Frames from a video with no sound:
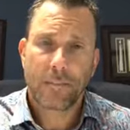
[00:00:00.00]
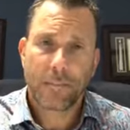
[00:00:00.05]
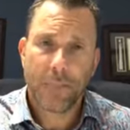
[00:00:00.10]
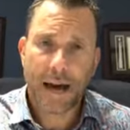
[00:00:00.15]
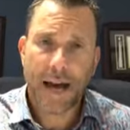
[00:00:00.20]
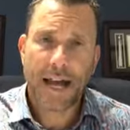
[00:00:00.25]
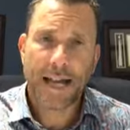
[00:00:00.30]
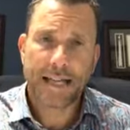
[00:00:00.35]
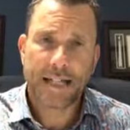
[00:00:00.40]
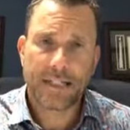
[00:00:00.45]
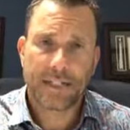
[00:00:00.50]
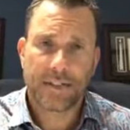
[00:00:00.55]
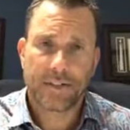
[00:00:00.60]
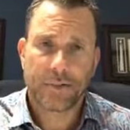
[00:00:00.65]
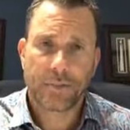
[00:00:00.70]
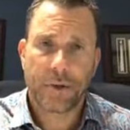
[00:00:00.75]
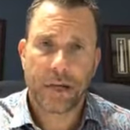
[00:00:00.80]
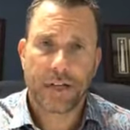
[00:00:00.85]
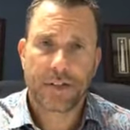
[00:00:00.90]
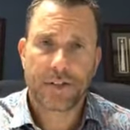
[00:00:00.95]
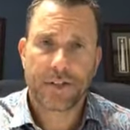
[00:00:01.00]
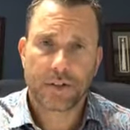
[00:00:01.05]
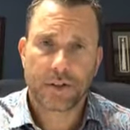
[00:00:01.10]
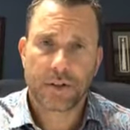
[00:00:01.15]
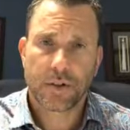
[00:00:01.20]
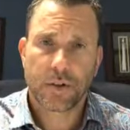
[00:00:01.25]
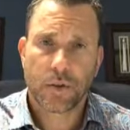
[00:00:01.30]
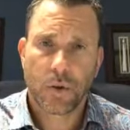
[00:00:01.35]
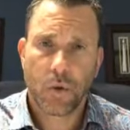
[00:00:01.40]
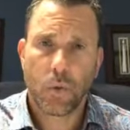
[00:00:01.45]
mind as much
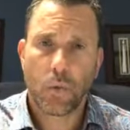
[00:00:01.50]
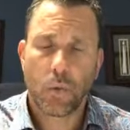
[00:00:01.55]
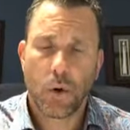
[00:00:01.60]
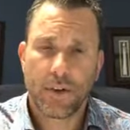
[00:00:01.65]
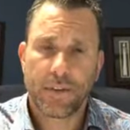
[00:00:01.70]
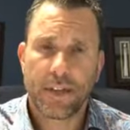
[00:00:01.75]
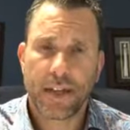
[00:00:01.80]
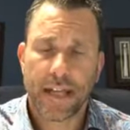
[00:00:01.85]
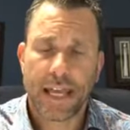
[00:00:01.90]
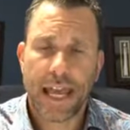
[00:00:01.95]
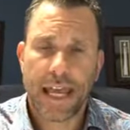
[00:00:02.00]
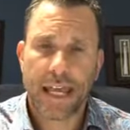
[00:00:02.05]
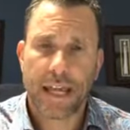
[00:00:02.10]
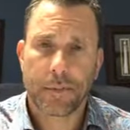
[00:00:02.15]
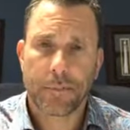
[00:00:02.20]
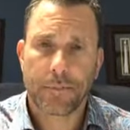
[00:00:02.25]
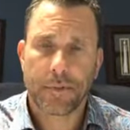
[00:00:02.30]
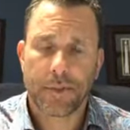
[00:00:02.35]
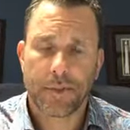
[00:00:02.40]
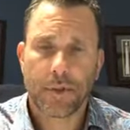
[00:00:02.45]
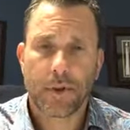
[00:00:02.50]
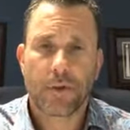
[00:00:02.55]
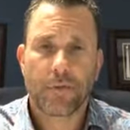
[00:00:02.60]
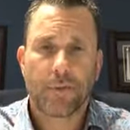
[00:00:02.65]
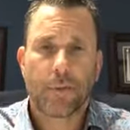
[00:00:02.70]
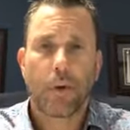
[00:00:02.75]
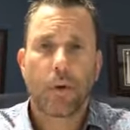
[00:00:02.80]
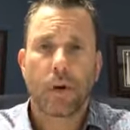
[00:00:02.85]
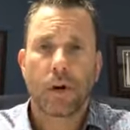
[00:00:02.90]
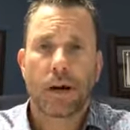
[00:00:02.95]
who won the game.
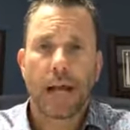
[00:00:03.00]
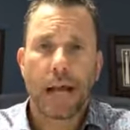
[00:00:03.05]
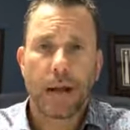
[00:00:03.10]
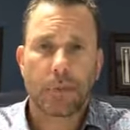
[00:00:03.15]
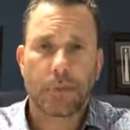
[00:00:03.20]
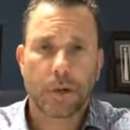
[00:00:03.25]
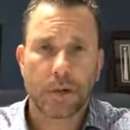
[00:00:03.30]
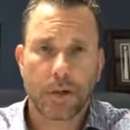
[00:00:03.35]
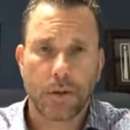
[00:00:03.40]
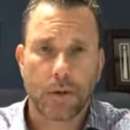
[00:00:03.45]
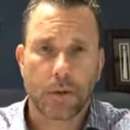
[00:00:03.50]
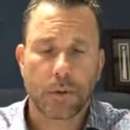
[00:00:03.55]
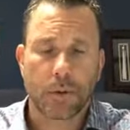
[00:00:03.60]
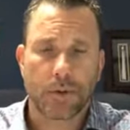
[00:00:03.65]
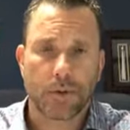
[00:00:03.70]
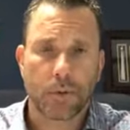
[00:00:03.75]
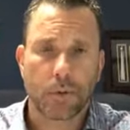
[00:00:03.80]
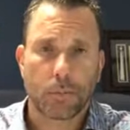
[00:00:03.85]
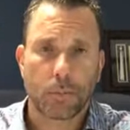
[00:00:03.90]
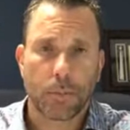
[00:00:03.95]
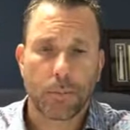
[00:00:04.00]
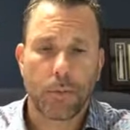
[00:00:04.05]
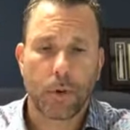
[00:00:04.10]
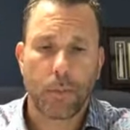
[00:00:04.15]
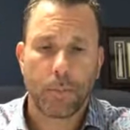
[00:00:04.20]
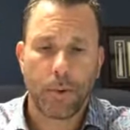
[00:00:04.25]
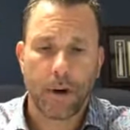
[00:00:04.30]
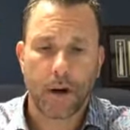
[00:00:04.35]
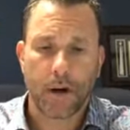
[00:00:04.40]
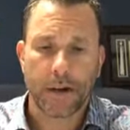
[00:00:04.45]
Therefore, I would go to a Super
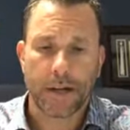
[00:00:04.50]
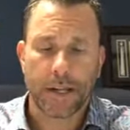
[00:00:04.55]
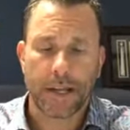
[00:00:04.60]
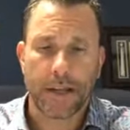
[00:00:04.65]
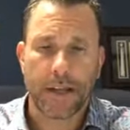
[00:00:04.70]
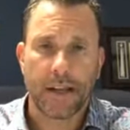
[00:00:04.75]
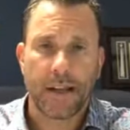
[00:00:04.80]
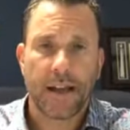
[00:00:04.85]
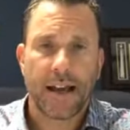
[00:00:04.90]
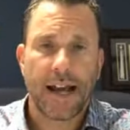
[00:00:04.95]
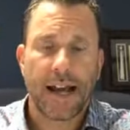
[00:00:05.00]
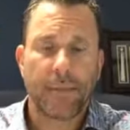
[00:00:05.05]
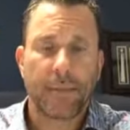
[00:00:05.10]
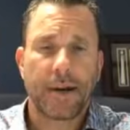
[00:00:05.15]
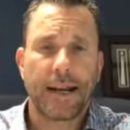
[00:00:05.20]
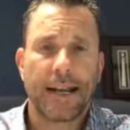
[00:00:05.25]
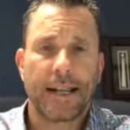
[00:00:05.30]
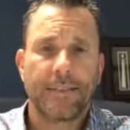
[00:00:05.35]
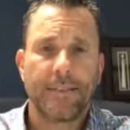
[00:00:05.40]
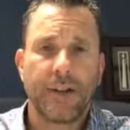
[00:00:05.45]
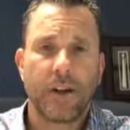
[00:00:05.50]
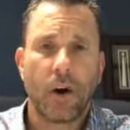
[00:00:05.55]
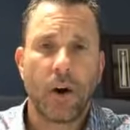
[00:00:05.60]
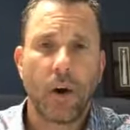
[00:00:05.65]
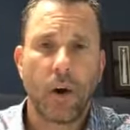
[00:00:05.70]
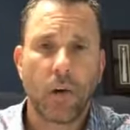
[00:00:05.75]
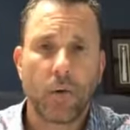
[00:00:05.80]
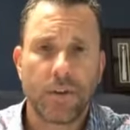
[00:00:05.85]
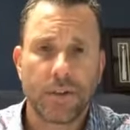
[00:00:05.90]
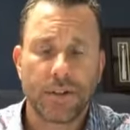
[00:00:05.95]
Bowl party. I might even
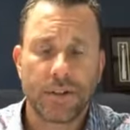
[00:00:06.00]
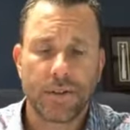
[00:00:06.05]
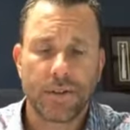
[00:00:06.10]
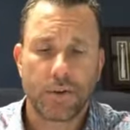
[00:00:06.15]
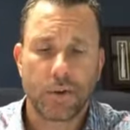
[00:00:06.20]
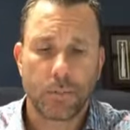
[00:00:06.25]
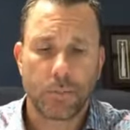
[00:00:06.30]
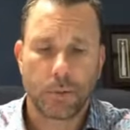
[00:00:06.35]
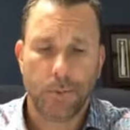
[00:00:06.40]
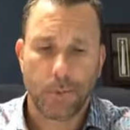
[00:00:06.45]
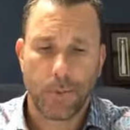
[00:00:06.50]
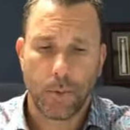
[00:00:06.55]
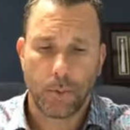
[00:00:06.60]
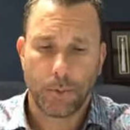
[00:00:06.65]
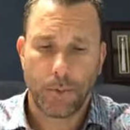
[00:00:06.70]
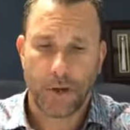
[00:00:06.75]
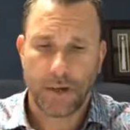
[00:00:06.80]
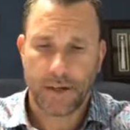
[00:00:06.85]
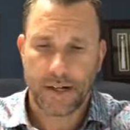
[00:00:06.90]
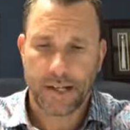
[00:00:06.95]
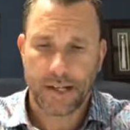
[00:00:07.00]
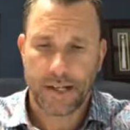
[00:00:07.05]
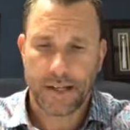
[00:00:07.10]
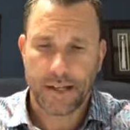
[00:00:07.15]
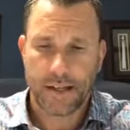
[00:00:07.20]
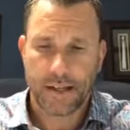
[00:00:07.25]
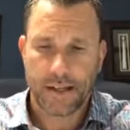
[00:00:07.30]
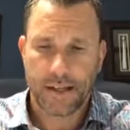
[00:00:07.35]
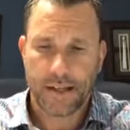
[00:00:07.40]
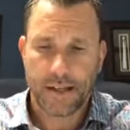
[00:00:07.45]
host a Super Bowl party.
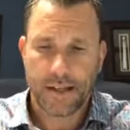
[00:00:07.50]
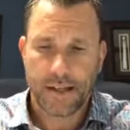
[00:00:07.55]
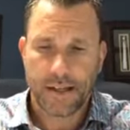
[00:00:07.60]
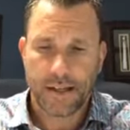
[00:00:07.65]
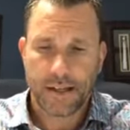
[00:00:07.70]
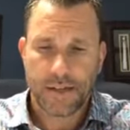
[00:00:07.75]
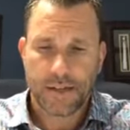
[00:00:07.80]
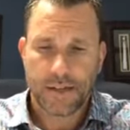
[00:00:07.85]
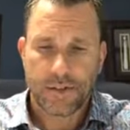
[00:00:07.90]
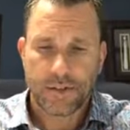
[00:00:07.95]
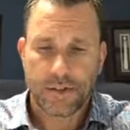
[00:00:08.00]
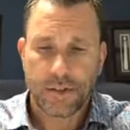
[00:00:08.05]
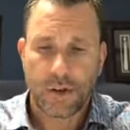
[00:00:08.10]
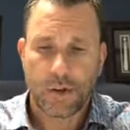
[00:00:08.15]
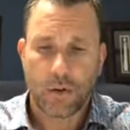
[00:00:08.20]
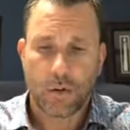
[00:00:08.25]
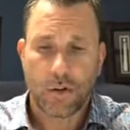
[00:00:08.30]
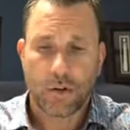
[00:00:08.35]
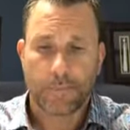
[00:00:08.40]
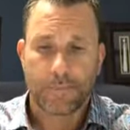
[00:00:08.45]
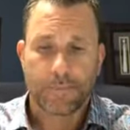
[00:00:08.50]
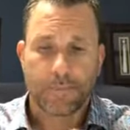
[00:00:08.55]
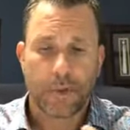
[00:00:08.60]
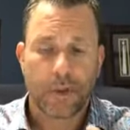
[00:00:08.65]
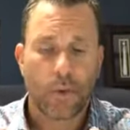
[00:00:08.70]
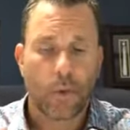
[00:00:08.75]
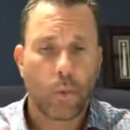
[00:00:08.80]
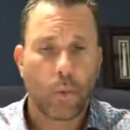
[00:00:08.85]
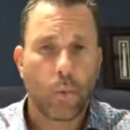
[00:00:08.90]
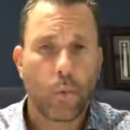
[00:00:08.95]
So,
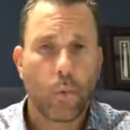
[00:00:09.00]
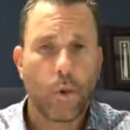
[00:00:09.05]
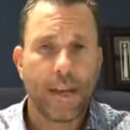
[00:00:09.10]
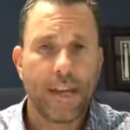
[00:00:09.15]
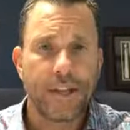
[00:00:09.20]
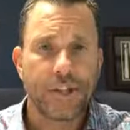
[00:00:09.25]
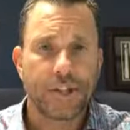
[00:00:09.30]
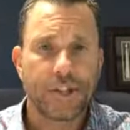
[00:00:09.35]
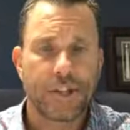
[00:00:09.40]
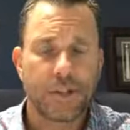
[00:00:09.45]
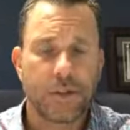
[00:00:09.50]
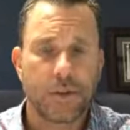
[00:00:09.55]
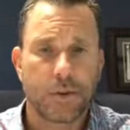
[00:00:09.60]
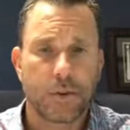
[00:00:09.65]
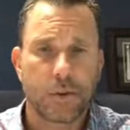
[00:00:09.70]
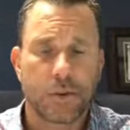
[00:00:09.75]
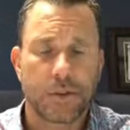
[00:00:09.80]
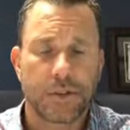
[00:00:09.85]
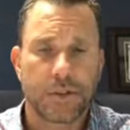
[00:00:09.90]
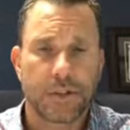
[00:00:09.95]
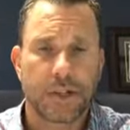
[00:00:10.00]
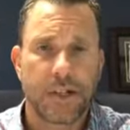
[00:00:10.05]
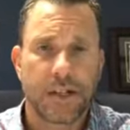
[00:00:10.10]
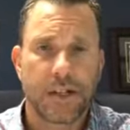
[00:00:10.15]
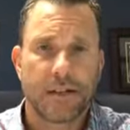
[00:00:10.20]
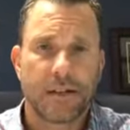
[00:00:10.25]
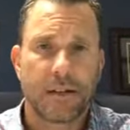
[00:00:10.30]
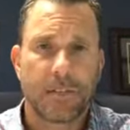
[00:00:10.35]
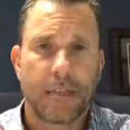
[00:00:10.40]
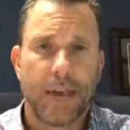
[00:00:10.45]
we choose
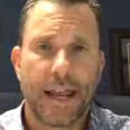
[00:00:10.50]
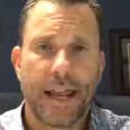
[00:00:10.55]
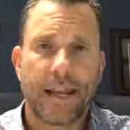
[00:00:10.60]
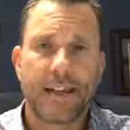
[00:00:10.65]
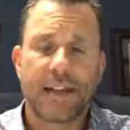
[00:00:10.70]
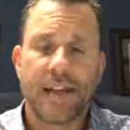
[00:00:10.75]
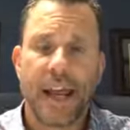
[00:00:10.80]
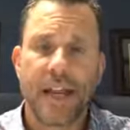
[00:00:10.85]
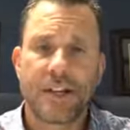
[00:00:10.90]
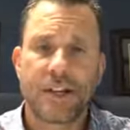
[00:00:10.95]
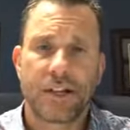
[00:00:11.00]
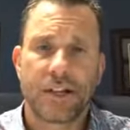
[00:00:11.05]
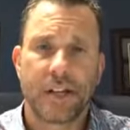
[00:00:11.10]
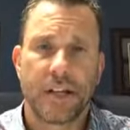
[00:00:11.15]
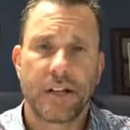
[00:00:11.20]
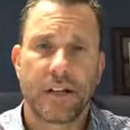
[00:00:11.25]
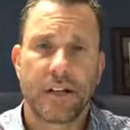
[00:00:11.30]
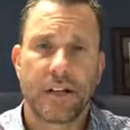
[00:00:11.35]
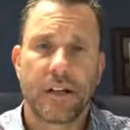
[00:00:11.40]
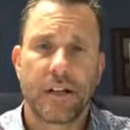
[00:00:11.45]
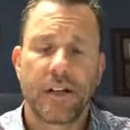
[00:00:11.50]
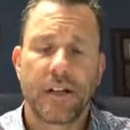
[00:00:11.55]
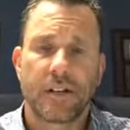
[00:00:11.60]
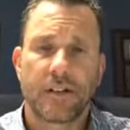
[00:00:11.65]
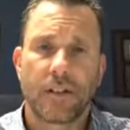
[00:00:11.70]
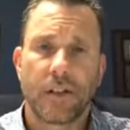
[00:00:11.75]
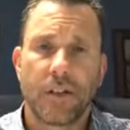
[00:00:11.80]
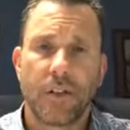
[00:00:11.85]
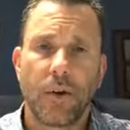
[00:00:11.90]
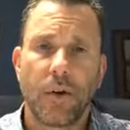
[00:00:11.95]
to pay attention
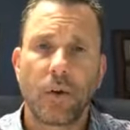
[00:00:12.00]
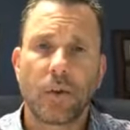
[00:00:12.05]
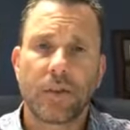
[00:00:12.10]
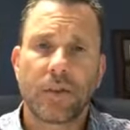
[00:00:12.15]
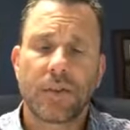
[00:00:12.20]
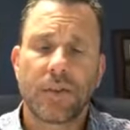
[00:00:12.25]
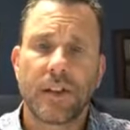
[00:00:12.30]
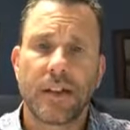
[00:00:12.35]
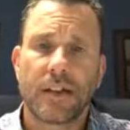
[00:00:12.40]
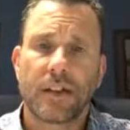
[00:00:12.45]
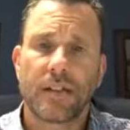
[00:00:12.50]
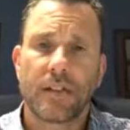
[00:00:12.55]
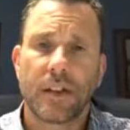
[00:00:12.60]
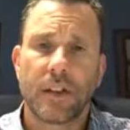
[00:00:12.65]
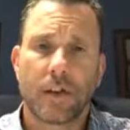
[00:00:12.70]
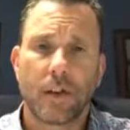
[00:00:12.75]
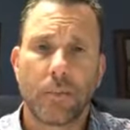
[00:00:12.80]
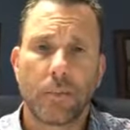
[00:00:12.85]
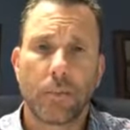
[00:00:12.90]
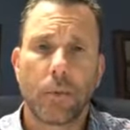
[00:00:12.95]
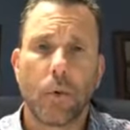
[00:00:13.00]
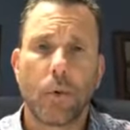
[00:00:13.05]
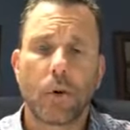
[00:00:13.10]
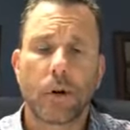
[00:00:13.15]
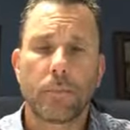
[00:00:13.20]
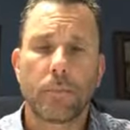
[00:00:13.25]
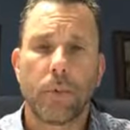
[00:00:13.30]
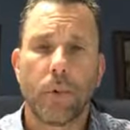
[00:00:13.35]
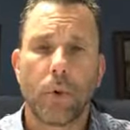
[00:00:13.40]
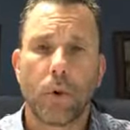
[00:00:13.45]
to those things that are
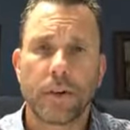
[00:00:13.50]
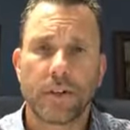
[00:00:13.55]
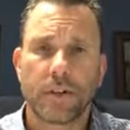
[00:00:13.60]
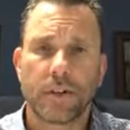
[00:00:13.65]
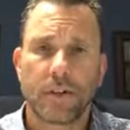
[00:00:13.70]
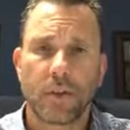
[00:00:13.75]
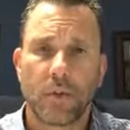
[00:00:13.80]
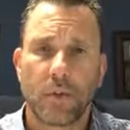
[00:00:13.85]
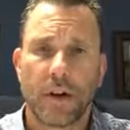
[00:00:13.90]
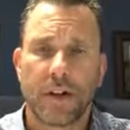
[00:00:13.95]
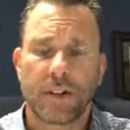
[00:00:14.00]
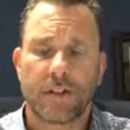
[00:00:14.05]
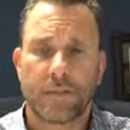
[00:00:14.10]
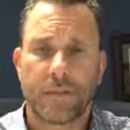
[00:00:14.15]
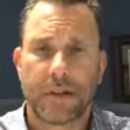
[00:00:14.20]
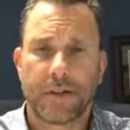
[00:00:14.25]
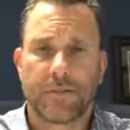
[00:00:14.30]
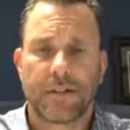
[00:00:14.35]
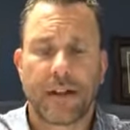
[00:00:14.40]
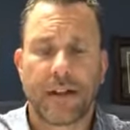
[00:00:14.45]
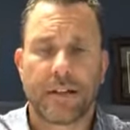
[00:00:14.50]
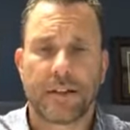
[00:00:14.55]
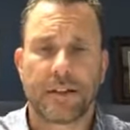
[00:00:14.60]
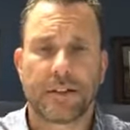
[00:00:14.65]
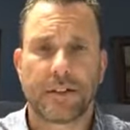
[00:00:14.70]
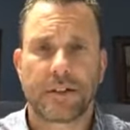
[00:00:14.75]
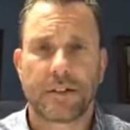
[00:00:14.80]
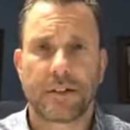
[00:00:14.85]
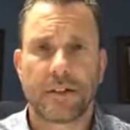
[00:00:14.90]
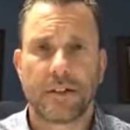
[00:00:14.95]
more important to us, my
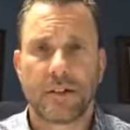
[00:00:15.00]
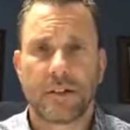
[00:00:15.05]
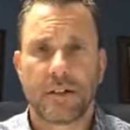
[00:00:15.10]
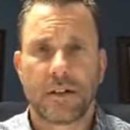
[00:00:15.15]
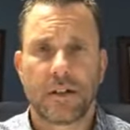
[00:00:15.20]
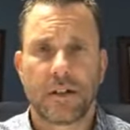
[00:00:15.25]
friends.